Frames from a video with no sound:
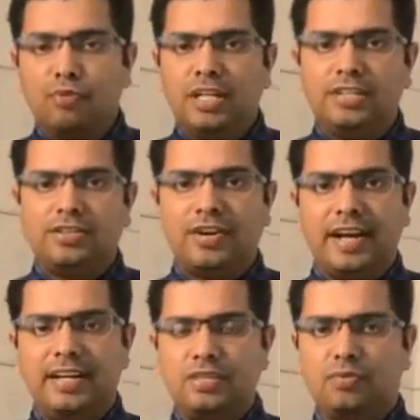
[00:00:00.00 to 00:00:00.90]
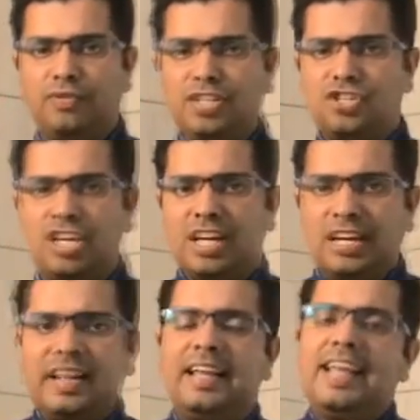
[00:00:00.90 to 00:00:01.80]
woolen thread, so which
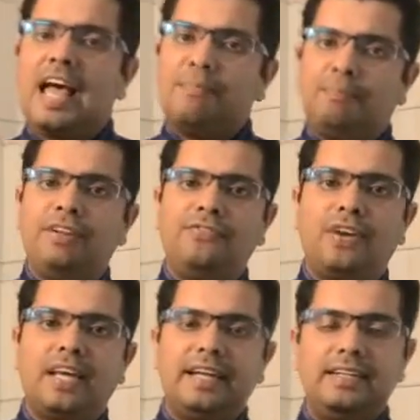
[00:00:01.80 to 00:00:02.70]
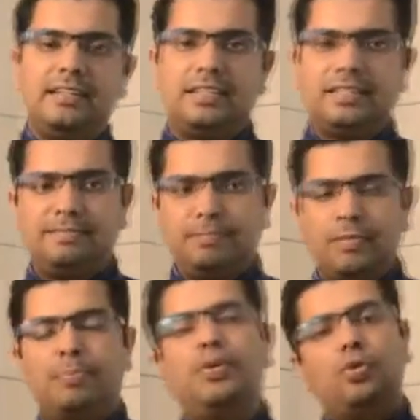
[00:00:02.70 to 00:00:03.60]
really amplified the
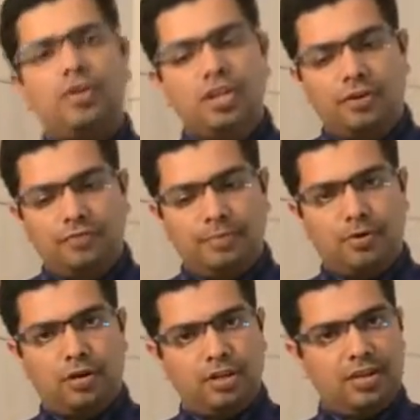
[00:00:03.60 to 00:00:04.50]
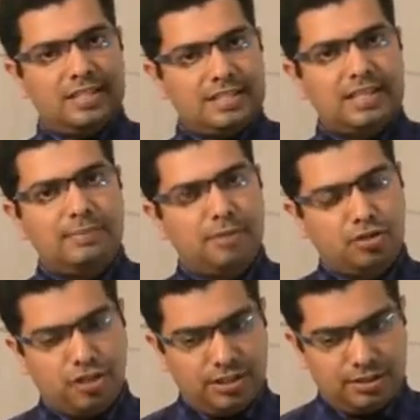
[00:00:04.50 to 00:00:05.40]
beauty of the product. You can see the
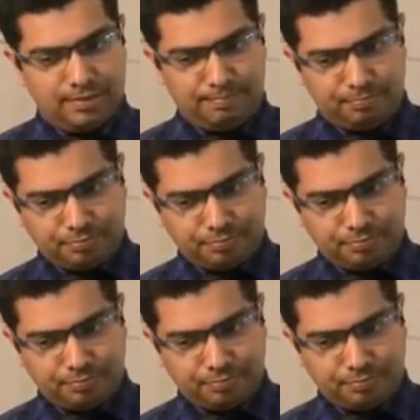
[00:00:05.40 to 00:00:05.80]
pictures.